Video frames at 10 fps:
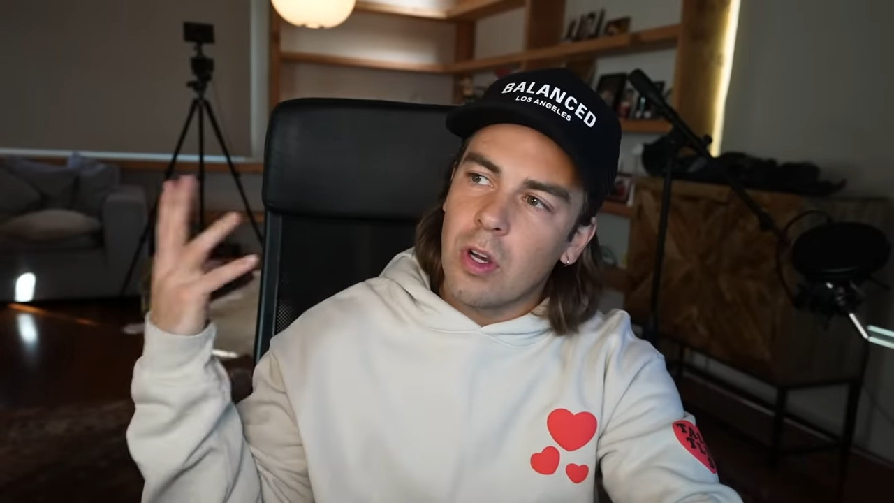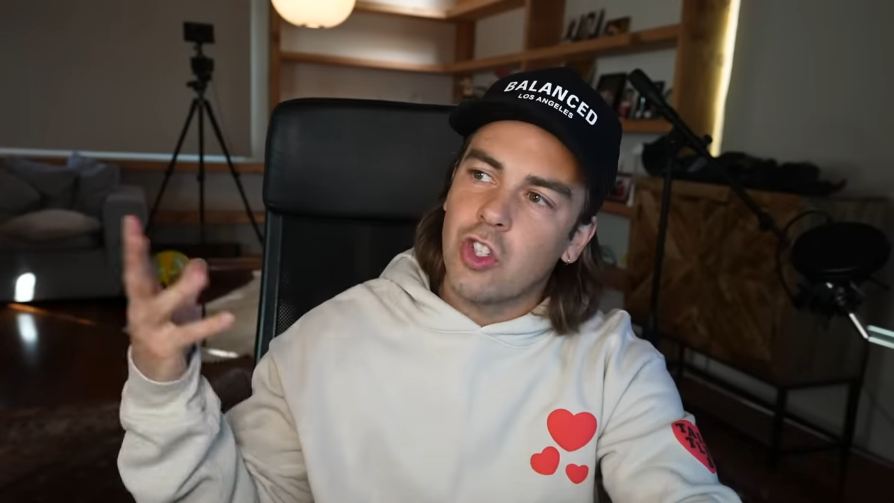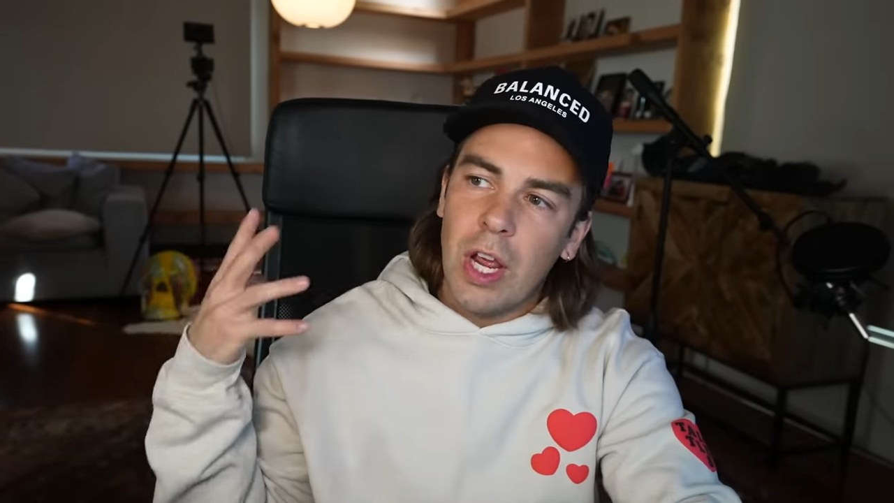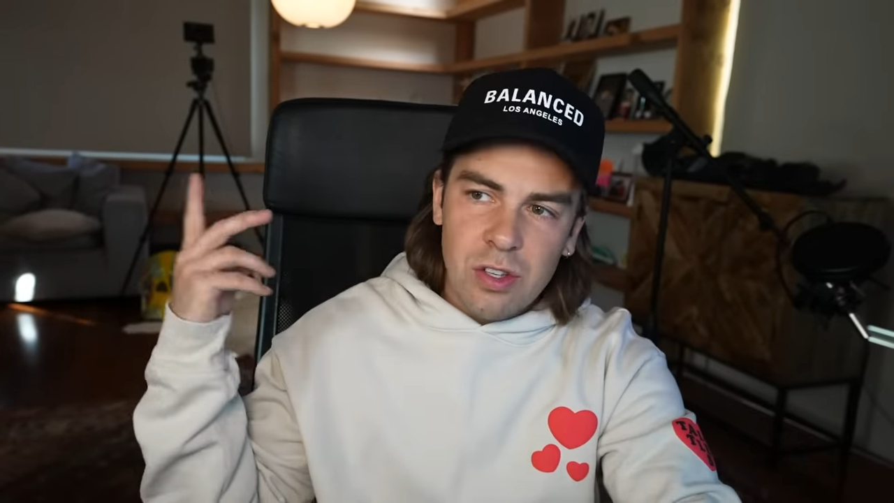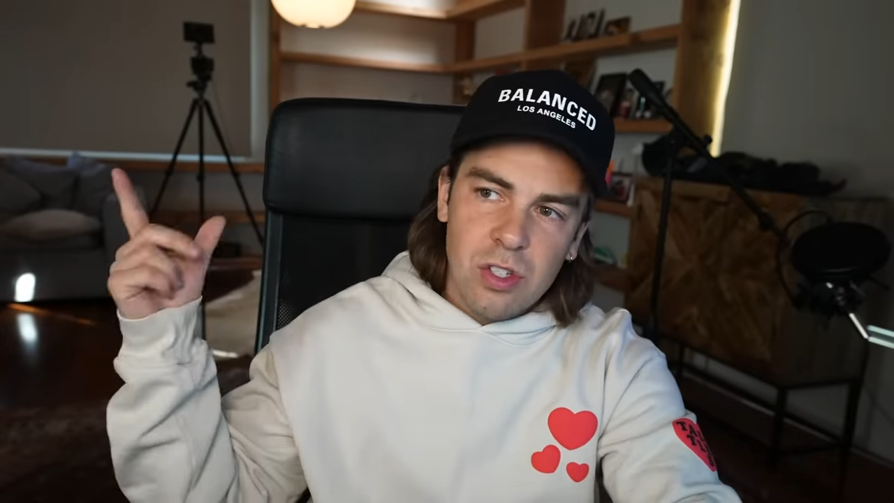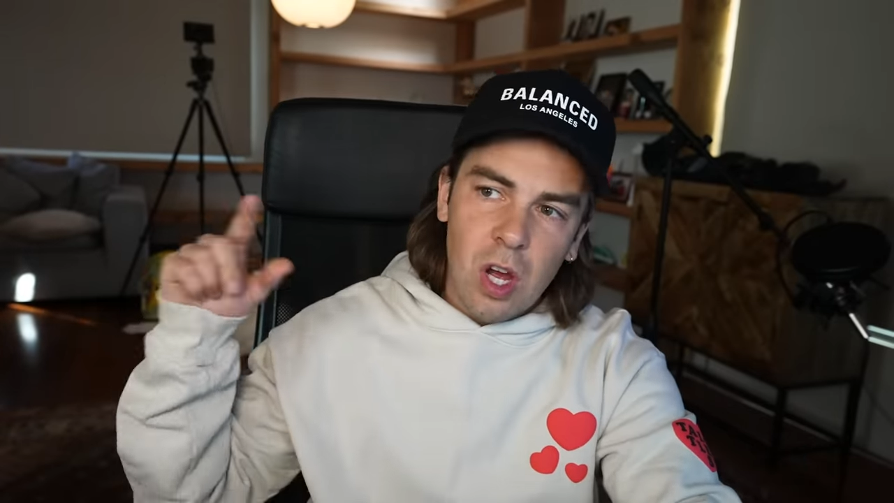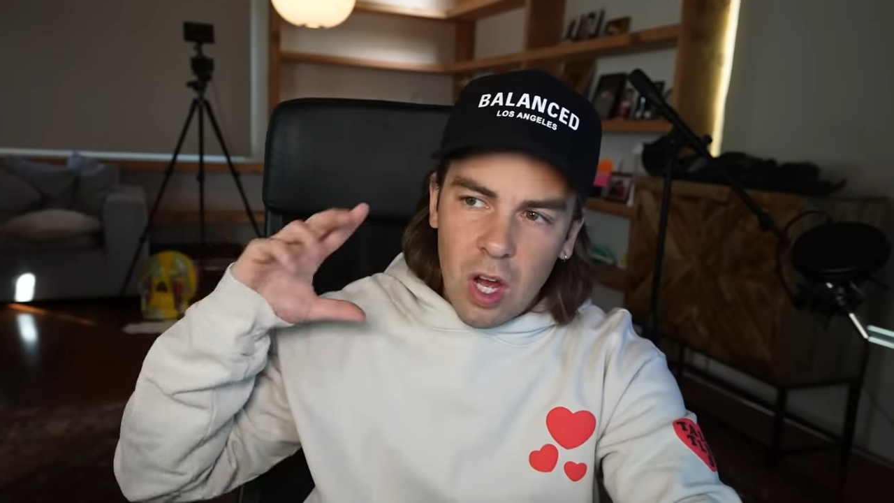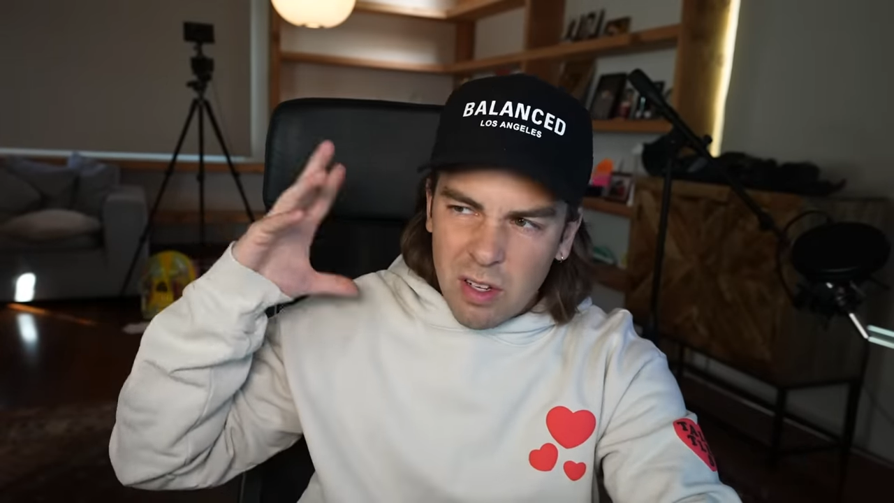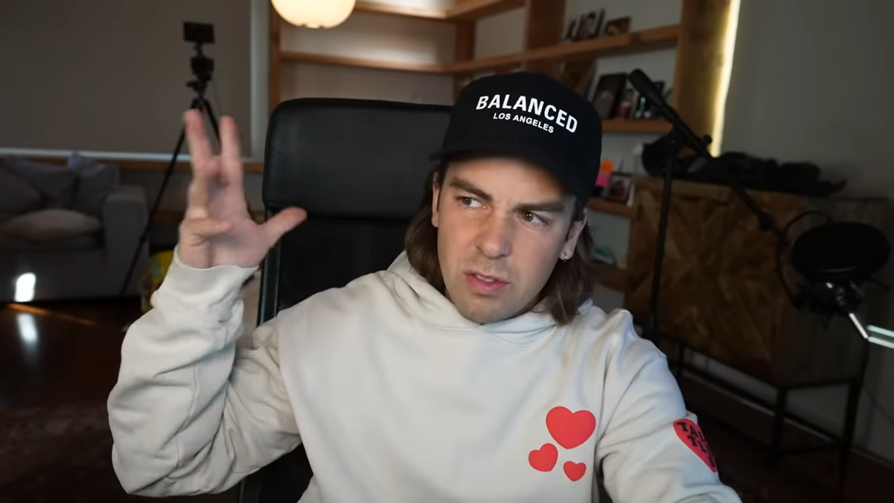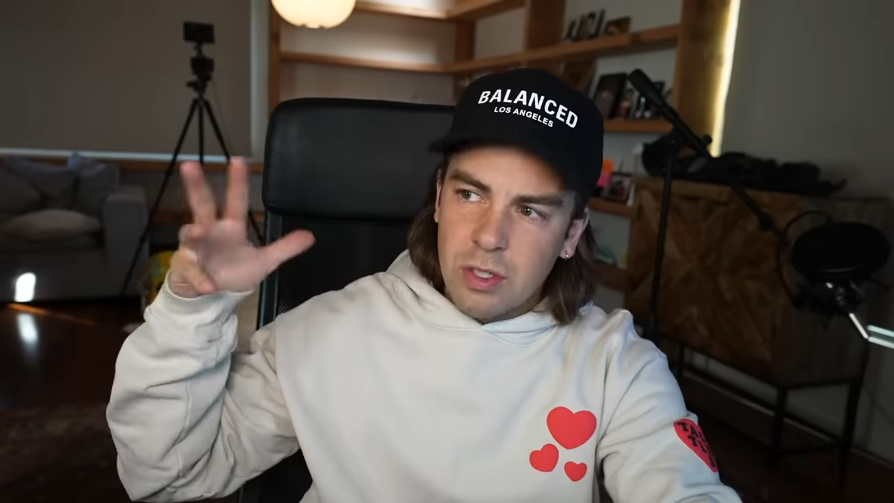a
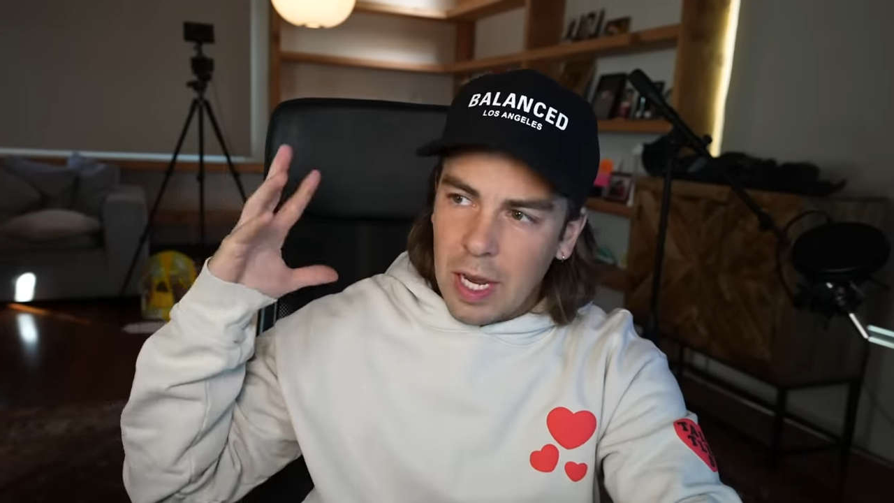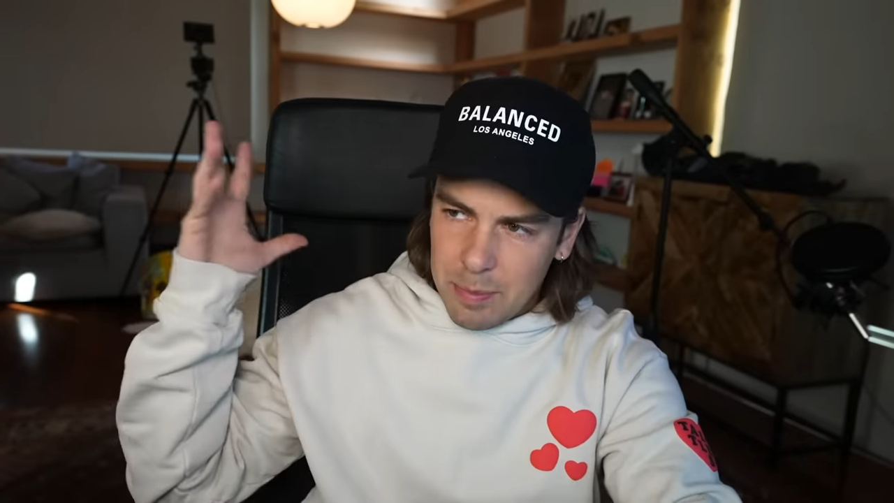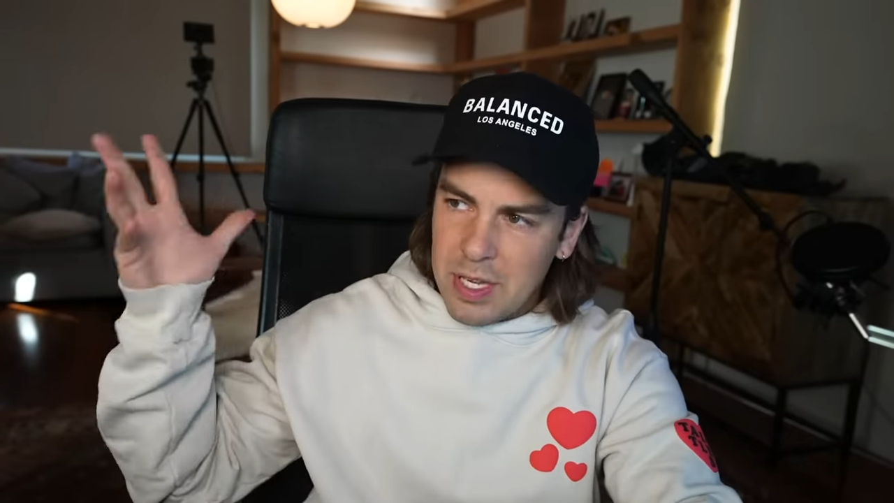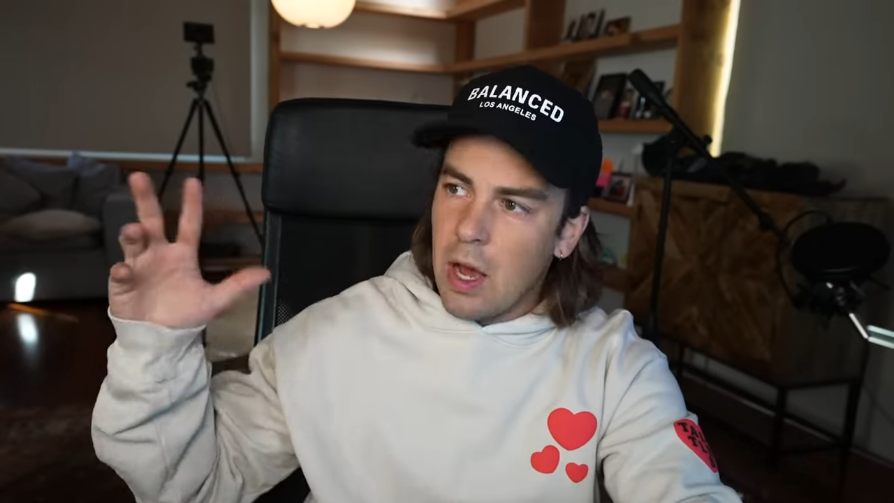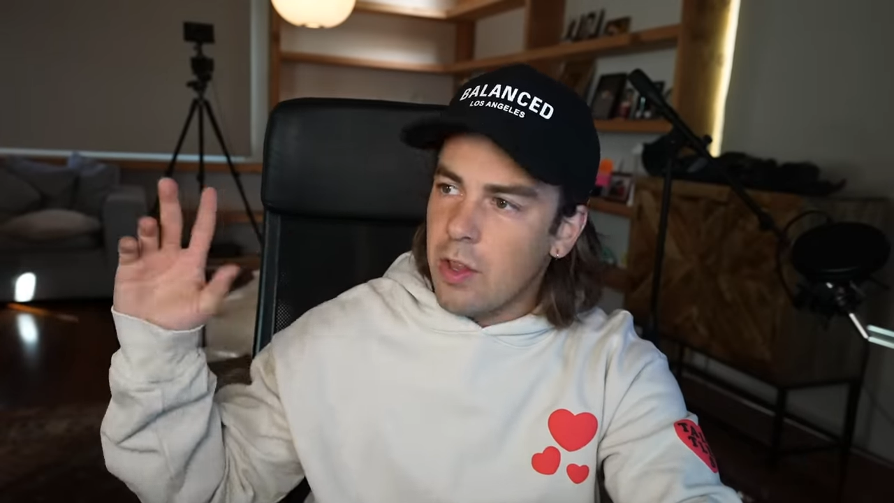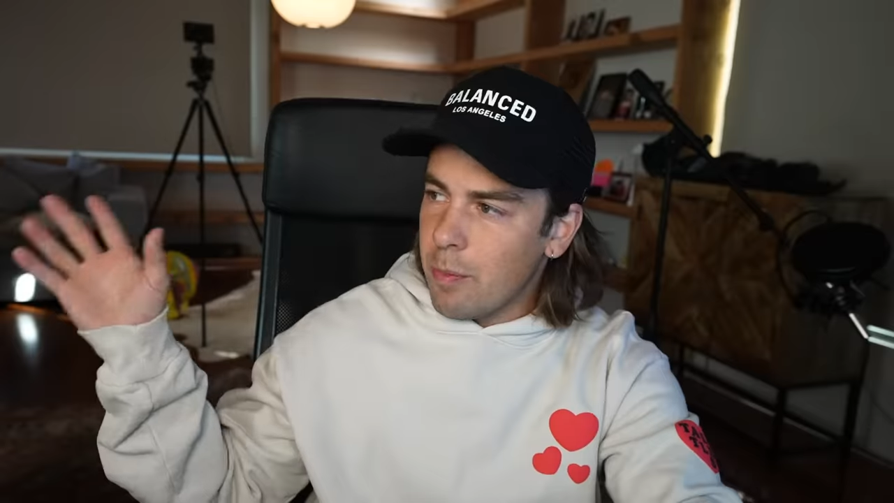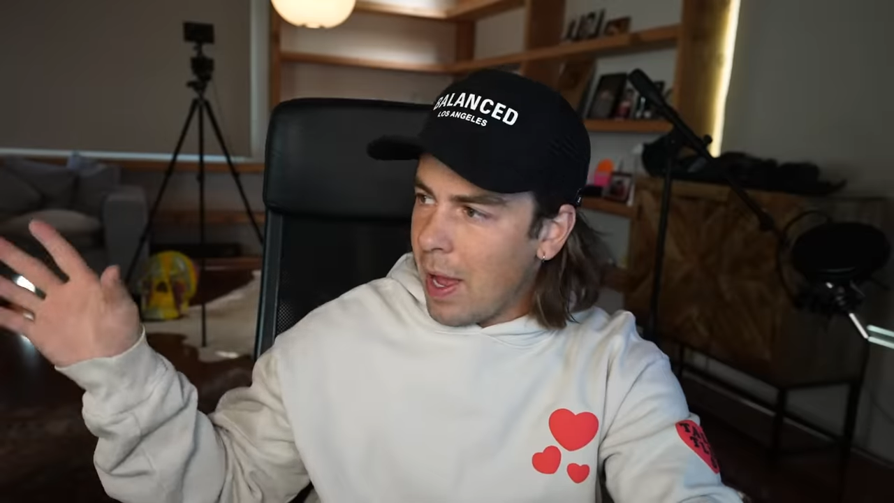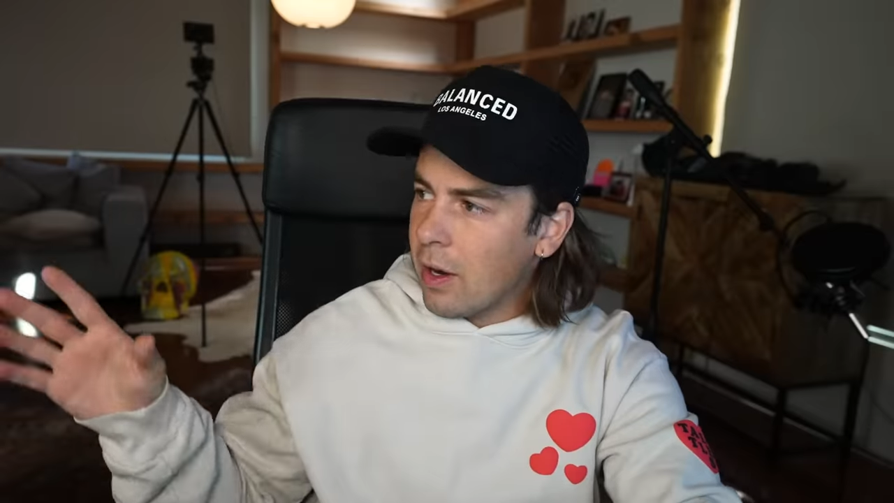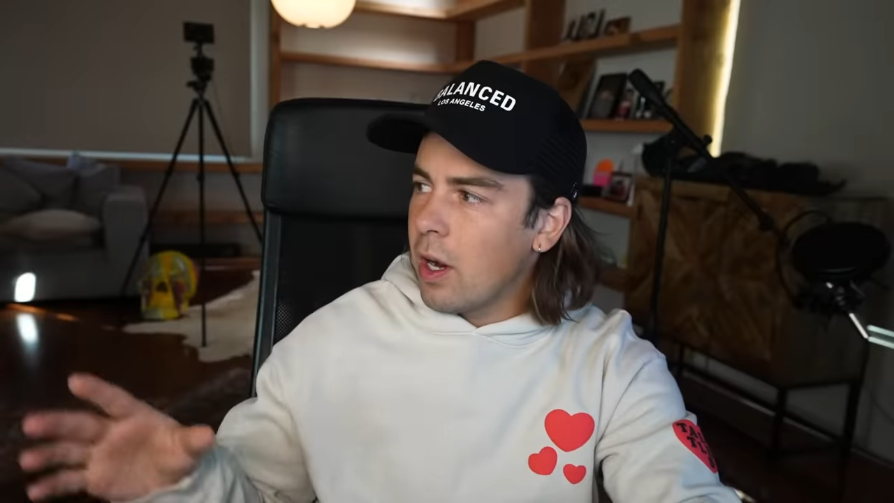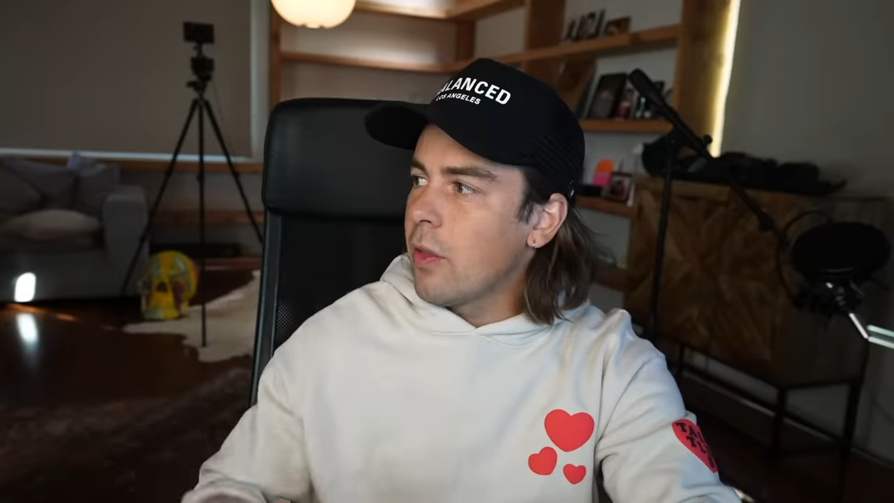chainsaw-type sound in the
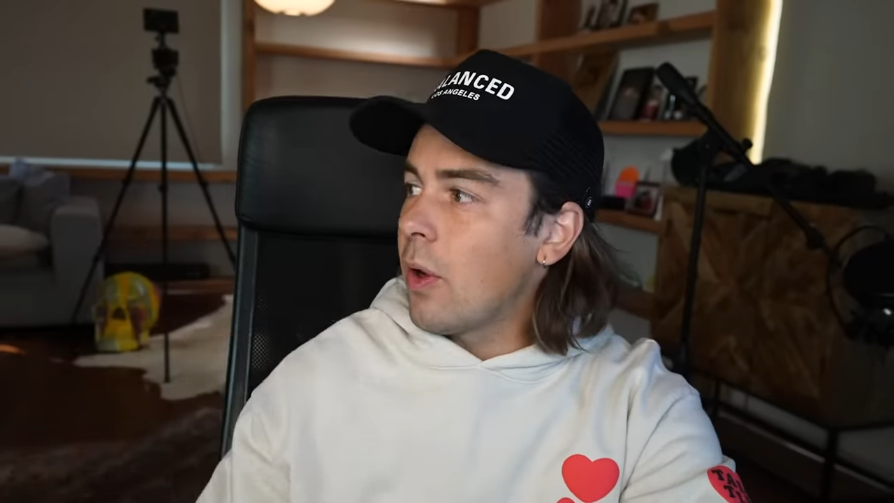background.